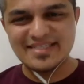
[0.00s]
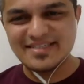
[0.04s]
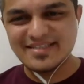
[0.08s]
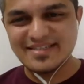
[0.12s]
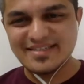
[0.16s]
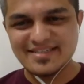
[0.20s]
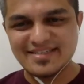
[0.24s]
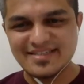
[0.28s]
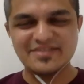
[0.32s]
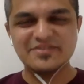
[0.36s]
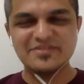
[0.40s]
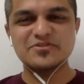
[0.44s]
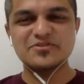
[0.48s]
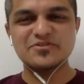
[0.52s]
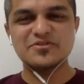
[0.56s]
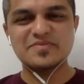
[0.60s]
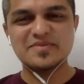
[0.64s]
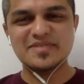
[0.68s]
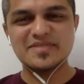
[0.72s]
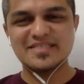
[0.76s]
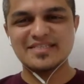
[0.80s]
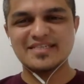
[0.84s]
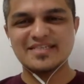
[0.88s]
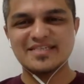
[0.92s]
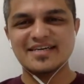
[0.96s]
Thank you so
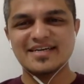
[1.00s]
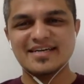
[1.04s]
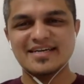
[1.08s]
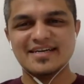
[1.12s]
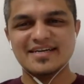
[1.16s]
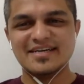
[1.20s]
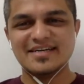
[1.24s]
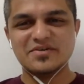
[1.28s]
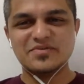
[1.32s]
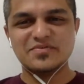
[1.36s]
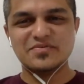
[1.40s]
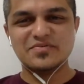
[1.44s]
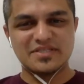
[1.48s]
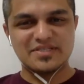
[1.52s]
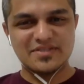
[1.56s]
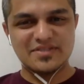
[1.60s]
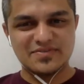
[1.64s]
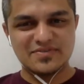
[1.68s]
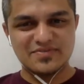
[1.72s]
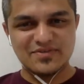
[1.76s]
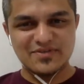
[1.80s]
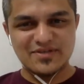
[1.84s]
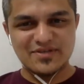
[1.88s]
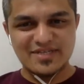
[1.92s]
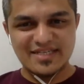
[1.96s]
much. First
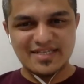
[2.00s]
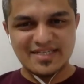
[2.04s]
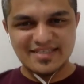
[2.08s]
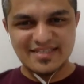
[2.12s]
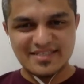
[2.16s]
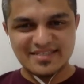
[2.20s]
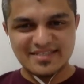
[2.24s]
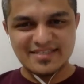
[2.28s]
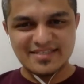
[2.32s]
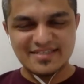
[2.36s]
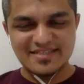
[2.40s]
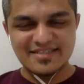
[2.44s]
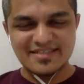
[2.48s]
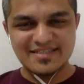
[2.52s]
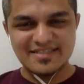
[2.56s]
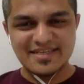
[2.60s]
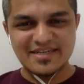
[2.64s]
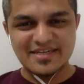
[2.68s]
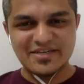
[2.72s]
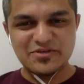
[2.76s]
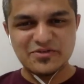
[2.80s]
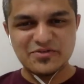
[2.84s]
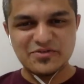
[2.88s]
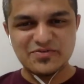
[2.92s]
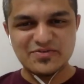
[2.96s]
of all,
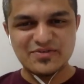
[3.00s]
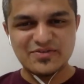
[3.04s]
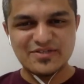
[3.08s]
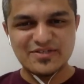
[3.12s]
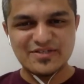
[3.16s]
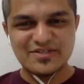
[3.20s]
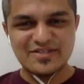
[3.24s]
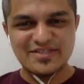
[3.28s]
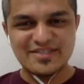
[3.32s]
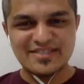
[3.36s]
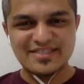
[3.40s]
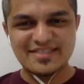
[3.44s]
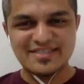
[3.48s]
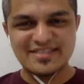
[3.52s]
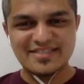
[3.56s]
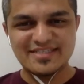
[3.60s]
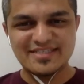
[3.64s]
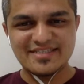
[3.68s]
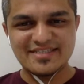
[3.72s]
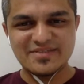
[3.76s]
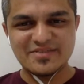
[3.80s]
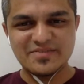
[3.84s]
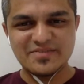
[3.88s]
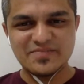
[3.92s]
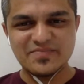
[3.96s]
thank you for
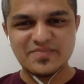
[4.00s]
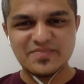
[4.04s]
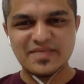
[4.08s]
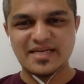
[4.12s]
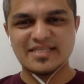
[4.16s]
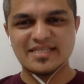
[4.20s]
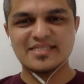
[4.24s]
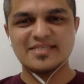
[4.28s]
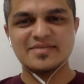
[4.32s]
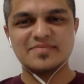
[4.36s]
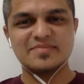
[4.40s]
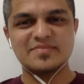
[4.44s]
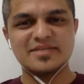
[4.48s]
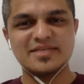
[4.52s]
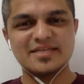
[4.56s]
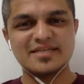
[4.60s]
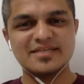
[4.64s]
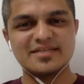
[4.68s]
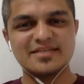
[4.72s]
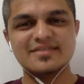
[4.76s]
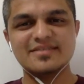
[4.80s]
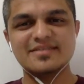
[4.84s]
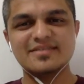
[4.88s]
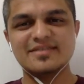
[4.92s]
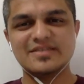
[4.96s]

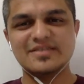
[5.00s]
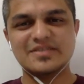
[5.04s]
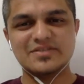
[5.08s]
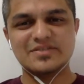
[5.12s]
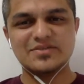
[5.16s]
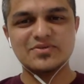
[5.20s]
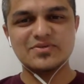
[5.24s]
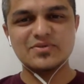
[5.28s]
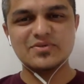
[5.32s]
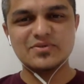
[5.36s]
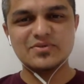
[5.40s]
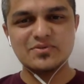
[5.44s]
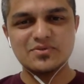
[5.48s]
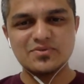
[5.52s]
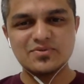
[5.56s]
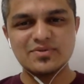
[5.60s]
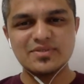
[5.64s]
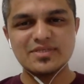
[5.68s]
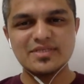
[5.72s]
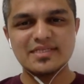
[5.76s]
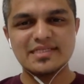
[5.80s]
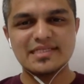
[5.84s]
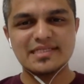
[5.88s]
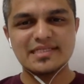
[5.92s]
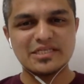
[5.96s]
accepting to do
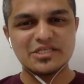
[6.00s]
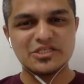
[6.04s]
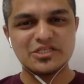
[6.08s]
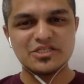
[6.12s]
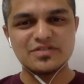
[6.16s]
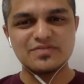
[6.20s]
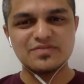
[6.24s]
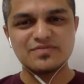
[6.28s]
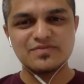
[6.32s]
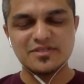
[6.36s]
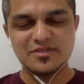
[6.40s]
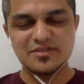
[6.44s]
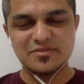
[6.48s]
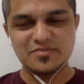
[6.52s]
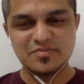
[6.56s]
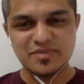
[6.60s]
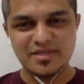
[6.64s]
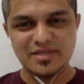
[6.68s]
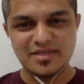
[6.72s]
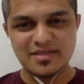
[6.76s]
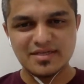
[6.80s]
this session with me.